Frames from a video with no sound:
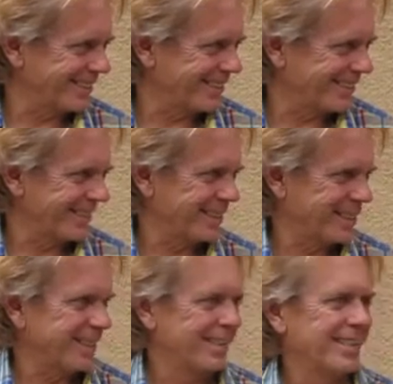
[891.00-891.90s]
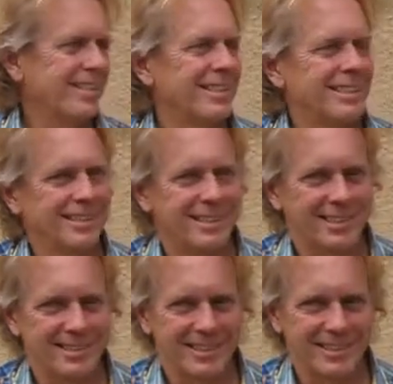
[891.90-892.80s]

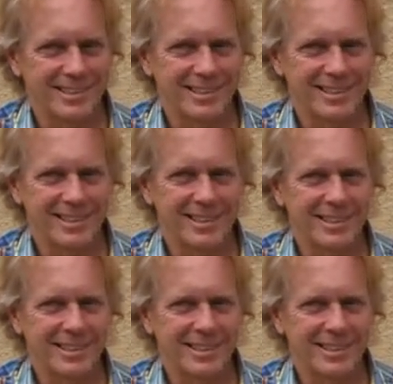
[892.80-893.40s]
No words are spoken by the person on screen.